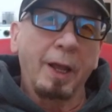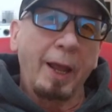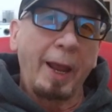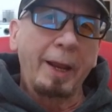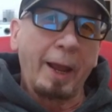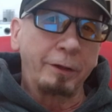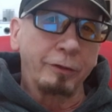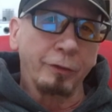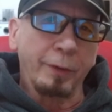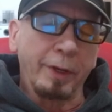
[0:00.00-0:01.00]
Hey, how you
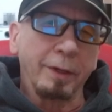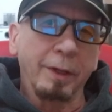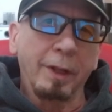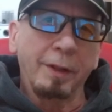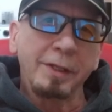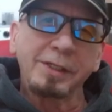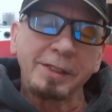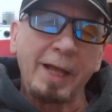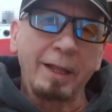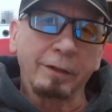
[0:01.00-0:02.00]
doing? This is
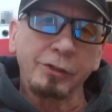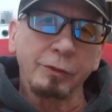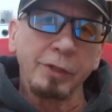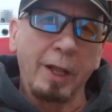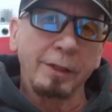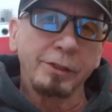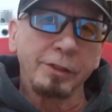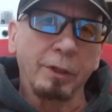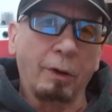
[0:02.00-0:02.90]
Alex Zouzlas,